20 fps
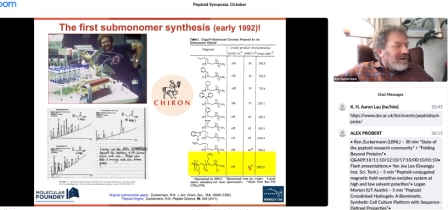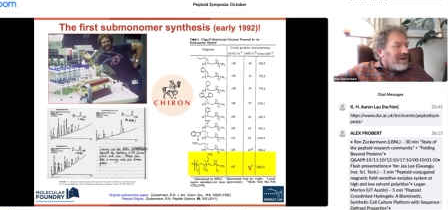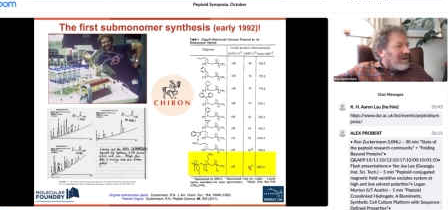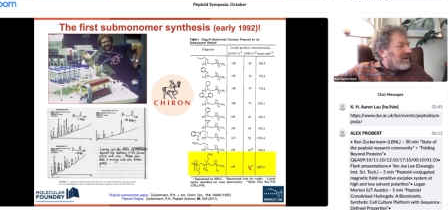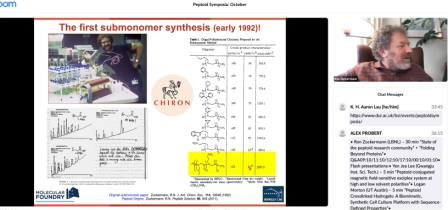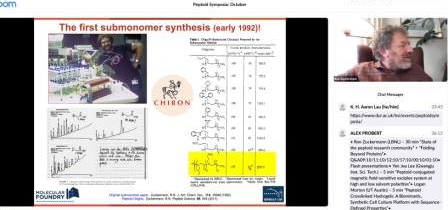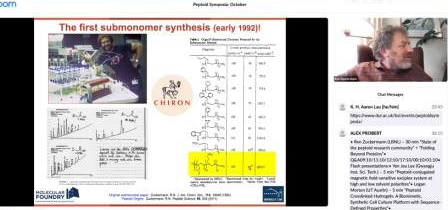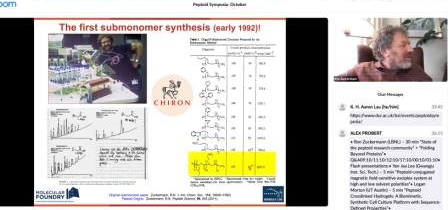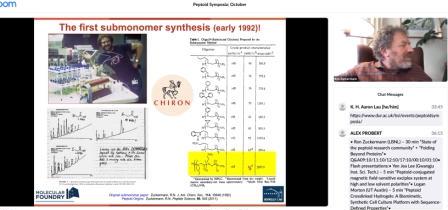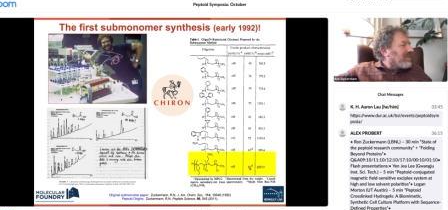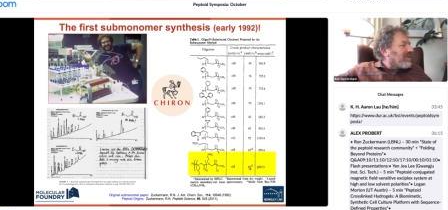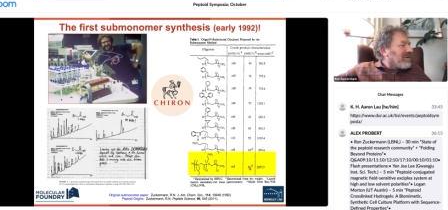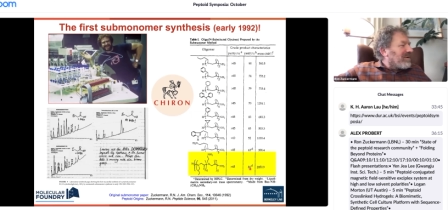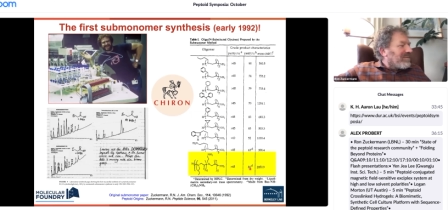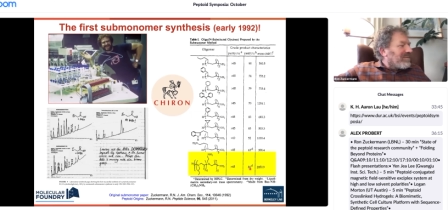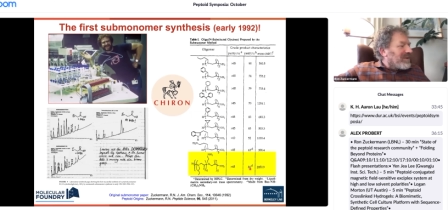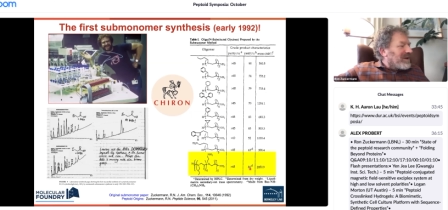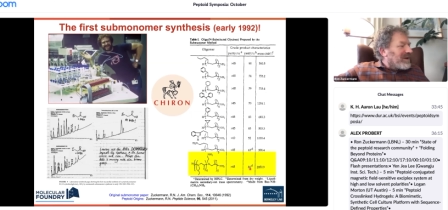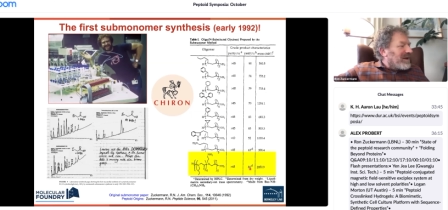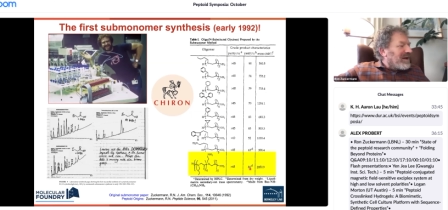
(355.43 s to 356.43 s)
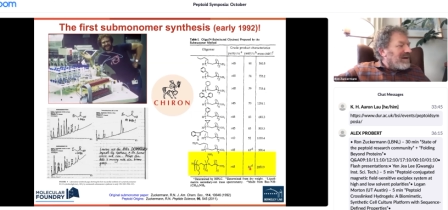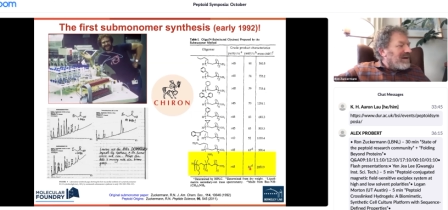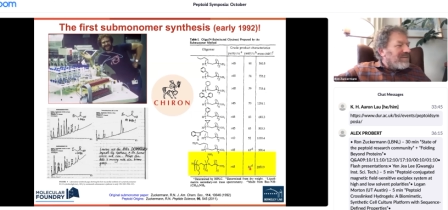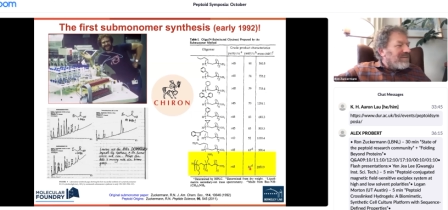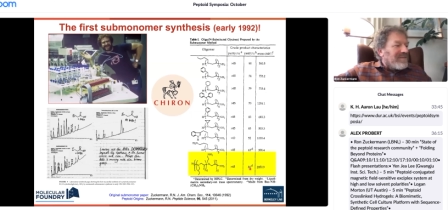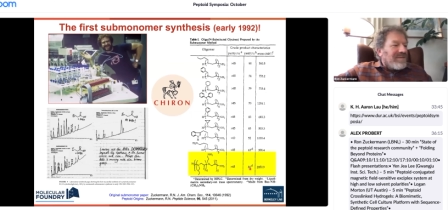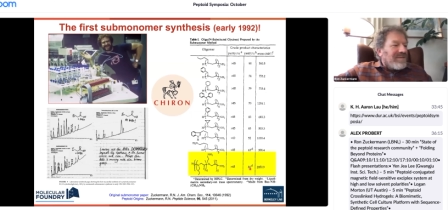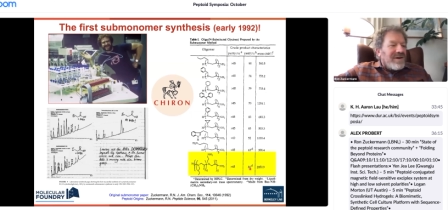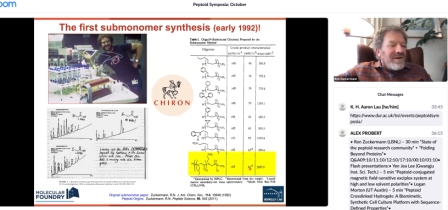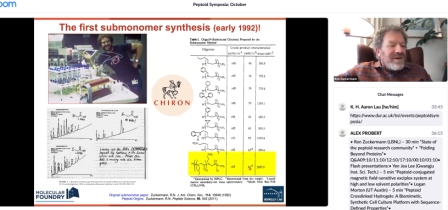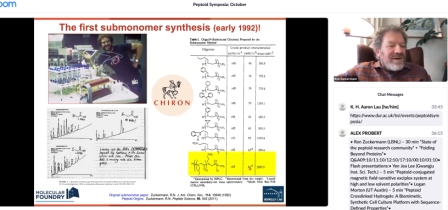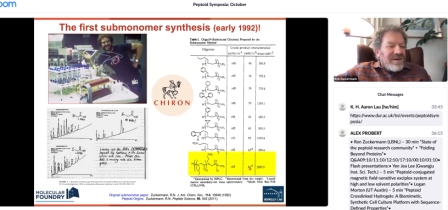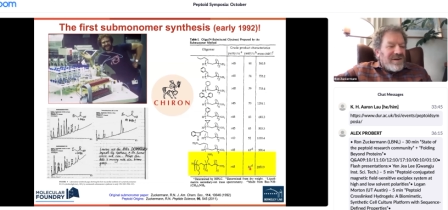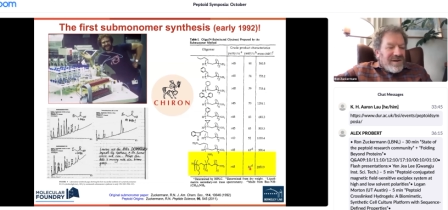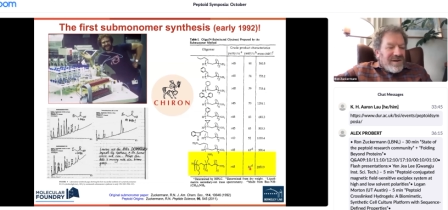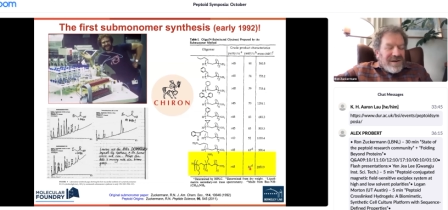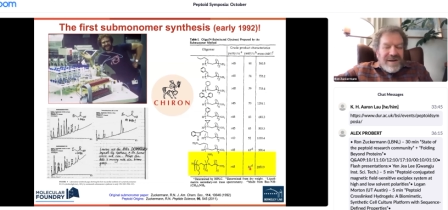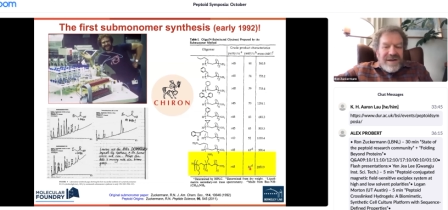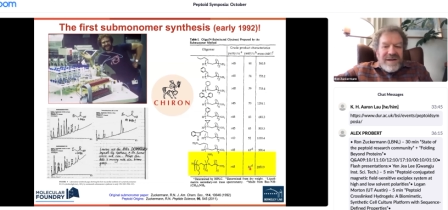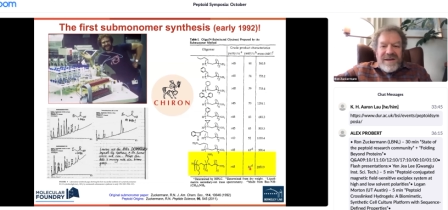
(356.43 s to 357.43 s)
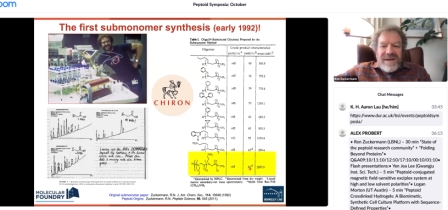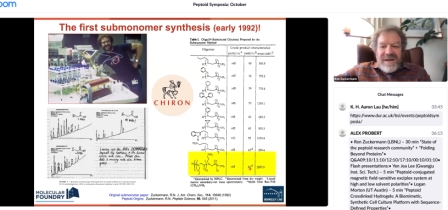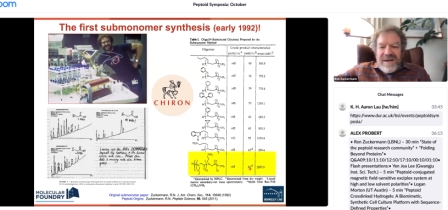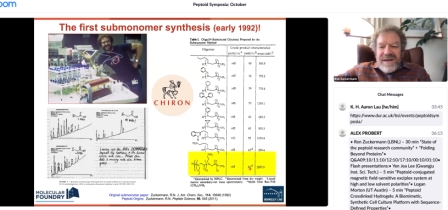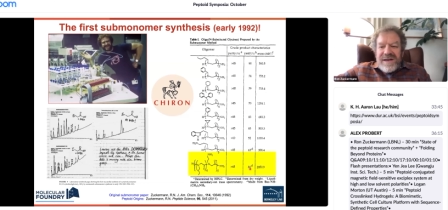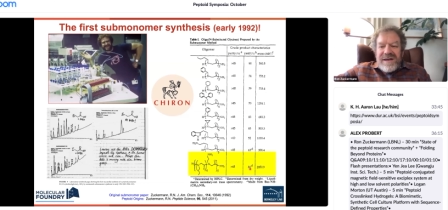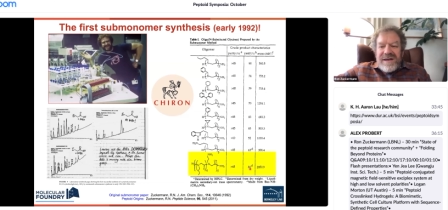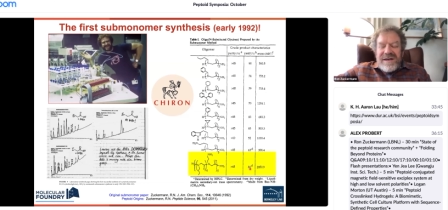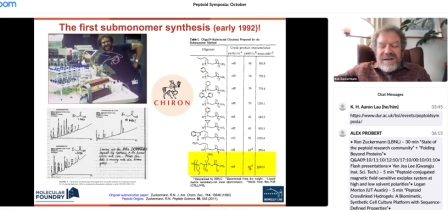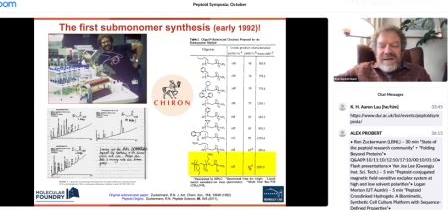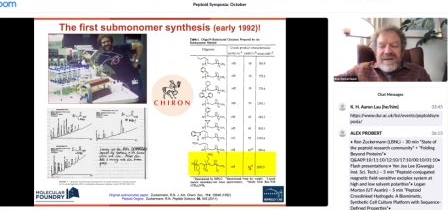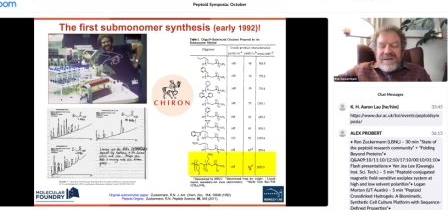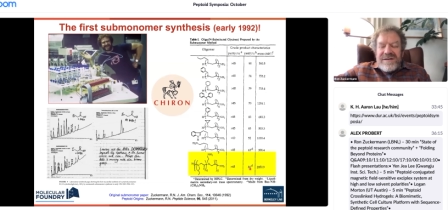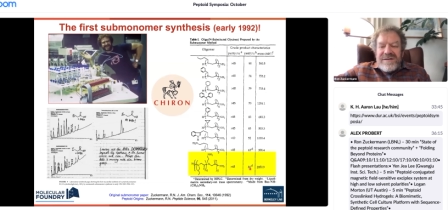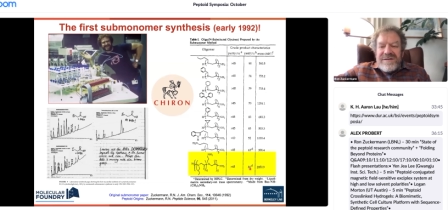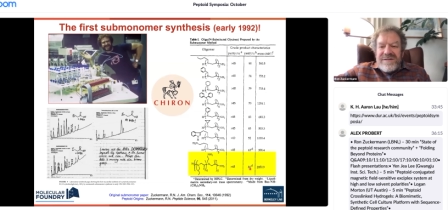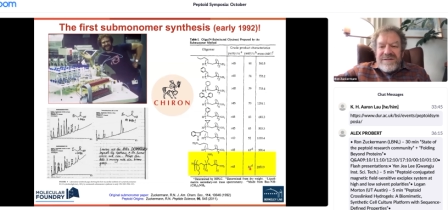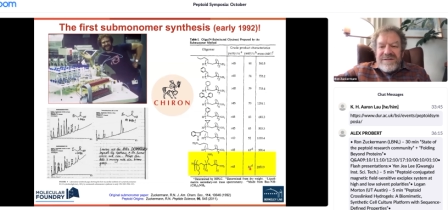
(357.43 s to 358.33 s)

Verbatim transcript: a, it became a